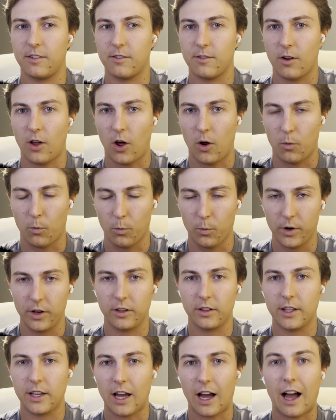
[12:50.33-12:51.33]
a
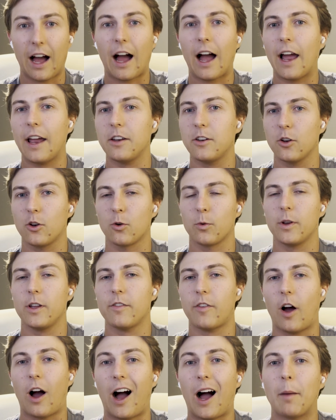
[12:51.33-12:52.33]
really high degree
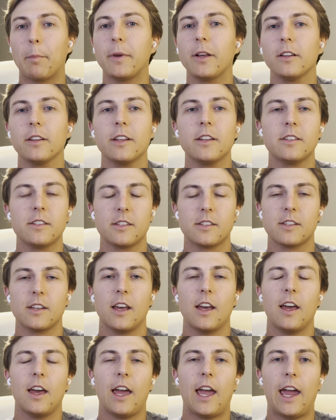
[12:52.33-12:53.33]
of opulence,
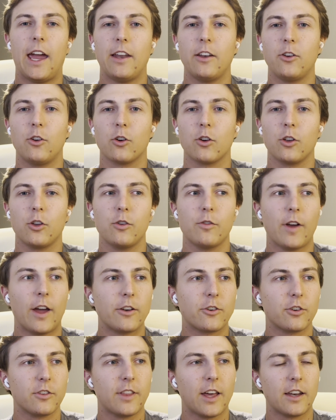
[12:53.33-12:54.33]
and you've
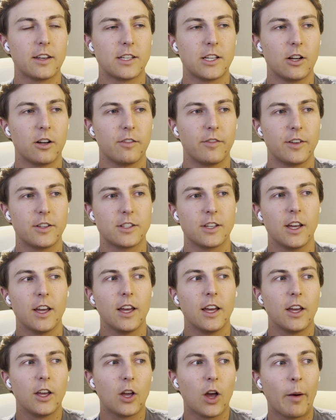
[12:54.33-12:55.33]
entered that tier of it's
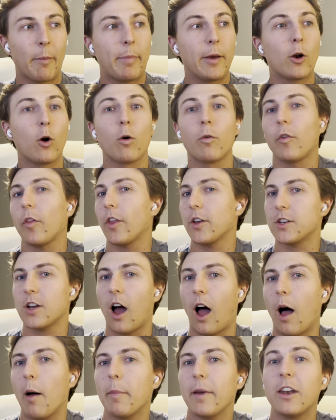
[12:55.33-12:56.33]
a bit over the
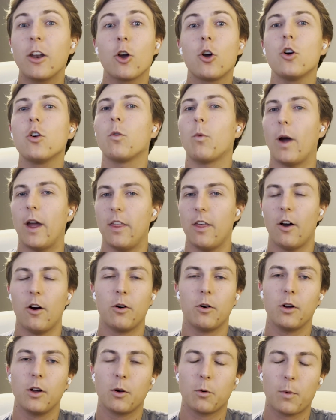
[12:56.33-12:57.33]
top, in a good way though,
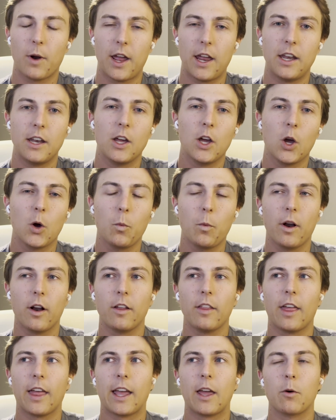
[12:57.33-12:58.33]
right? Where
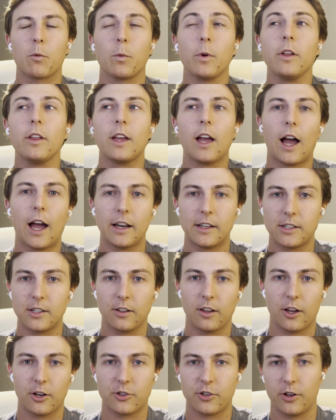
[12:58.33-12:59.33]
like at really high tier
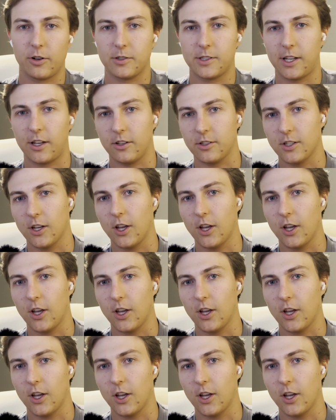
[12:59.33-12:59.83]
luxury hotels,